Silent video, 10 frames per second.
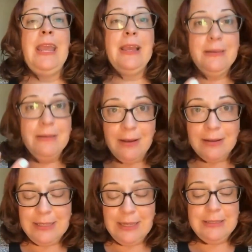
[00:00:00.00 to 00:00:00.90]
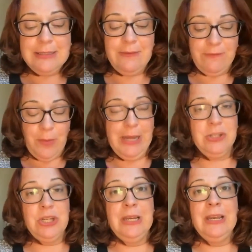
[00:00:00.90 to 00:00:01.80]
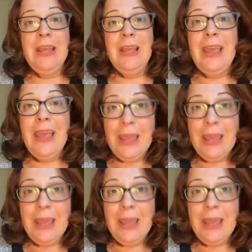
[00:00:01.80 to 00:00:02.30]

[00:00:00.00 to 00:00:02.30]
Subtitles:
can assess this information.